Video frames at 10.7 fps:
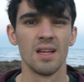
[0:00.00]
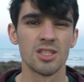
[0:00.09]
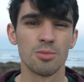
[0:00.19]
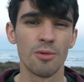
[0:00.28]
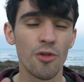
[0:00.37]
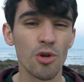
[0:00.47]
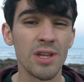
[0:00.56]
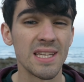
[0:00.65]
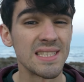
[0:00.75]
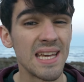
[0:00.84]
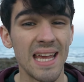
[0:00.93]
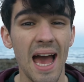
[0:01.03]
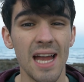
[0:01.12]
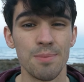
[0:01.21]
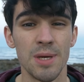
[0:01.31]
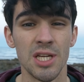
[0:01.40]
So before you can take
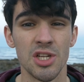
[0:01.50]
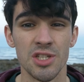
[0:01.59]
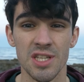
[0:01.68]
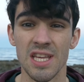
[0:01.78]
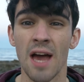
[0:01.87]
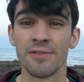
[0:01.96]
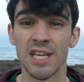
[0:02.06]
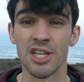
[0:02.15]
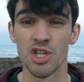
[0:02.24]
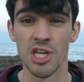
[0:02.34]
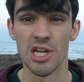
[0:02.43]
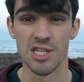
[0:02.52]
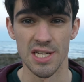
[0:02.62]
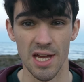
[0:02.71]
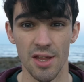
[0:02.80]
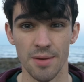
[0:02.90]
any pictures, you have to get your gear
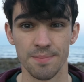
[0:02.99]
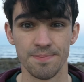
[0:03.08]
together.